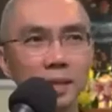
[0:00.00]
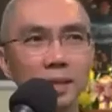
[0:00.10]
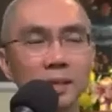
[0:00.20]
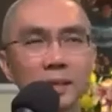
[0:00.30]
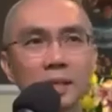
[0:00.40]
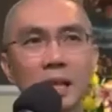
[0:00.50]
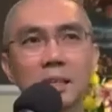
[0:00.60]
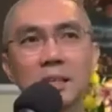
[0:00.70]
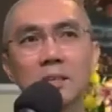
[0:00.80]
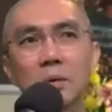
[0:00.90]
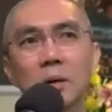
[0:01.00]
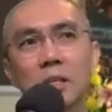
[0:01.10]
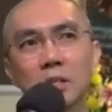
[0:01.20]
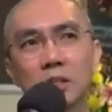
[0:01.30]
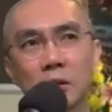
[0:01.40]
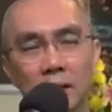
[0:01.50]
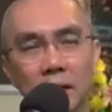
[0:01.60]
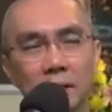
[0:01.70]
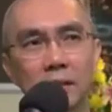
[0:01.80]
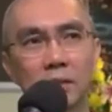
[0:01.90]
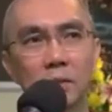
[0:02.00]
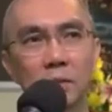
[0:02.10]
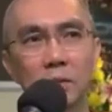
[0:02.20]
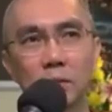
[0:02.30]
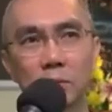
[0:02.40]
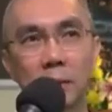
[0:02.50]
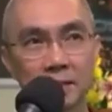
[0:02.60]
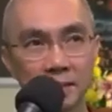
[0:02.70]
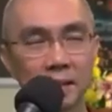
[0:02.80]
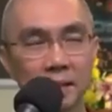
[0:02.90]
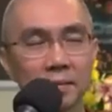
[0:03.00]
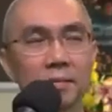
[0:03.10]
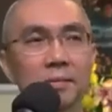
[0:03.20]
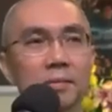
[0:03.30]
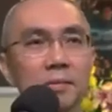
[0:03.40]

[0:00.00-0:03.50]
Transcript: think that this one is connected to myself,